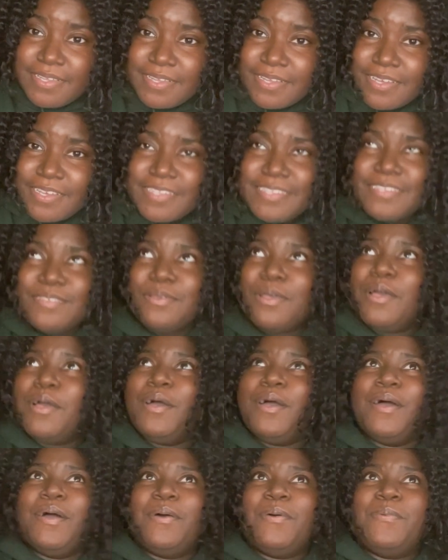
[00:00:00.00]
Because
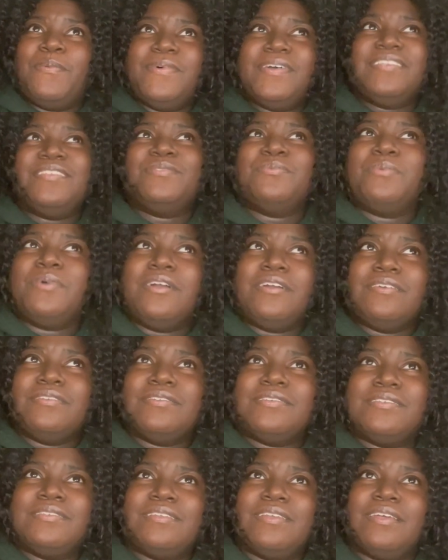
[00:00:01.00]
what's
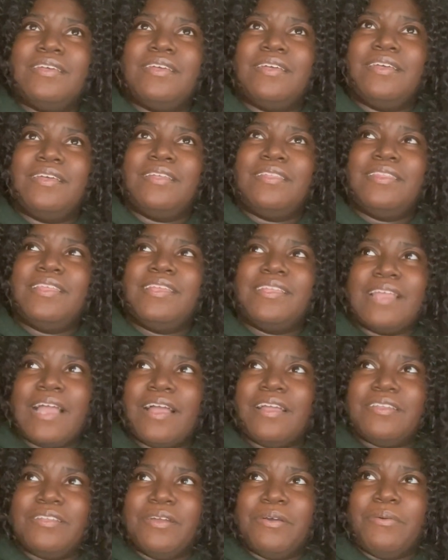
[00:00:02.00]
worse than
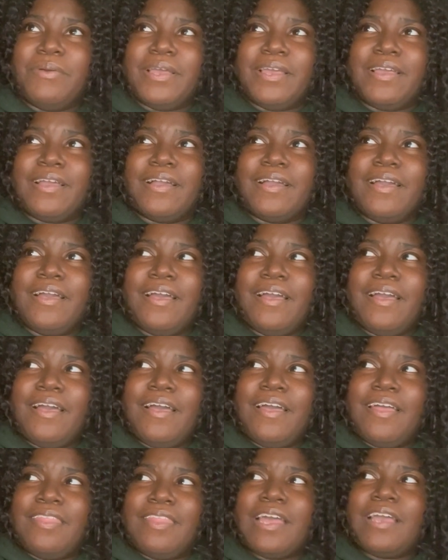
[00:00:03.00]
not knowing
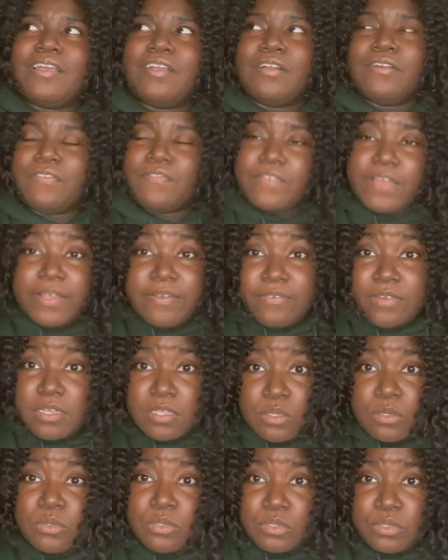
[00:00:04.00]
that your favorite
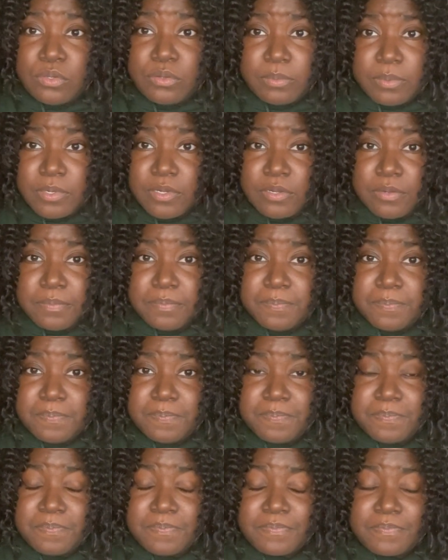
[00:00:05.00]
YouTuber
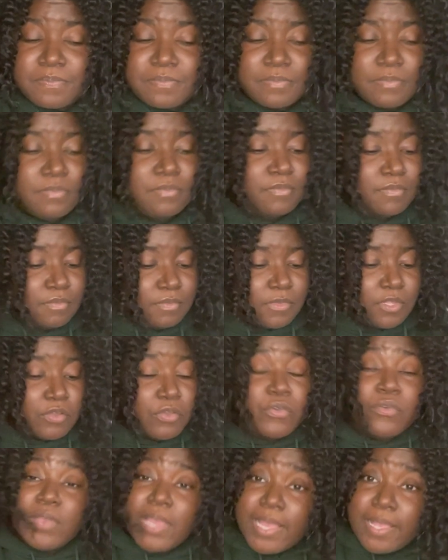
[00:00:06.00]

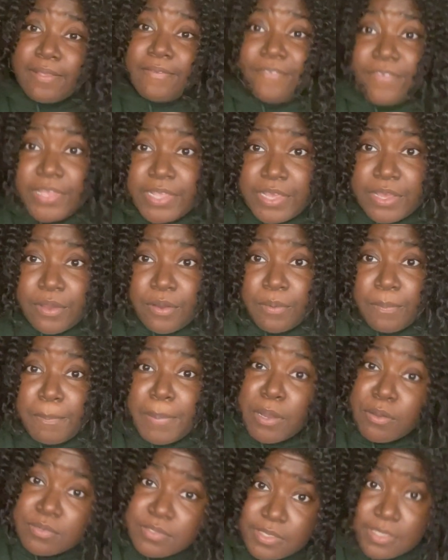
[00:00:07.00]
created a video,
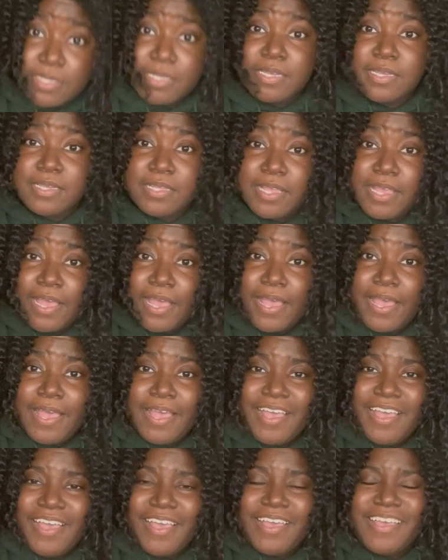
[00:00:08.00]
posted it,
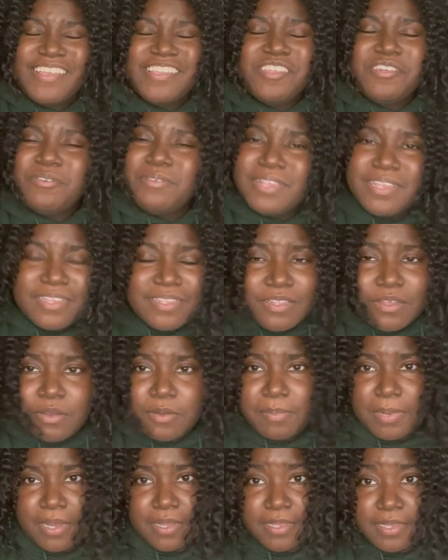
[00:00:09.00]
and you didn't know
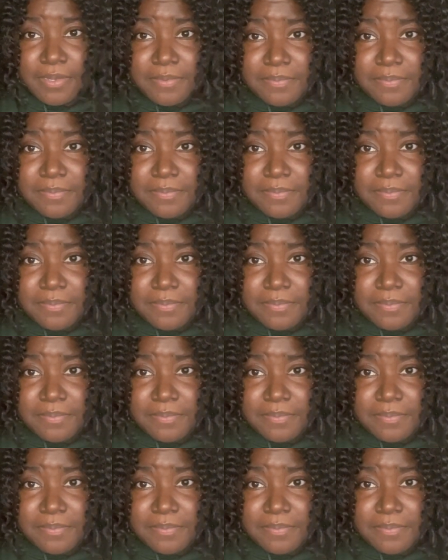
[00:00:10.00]
about it?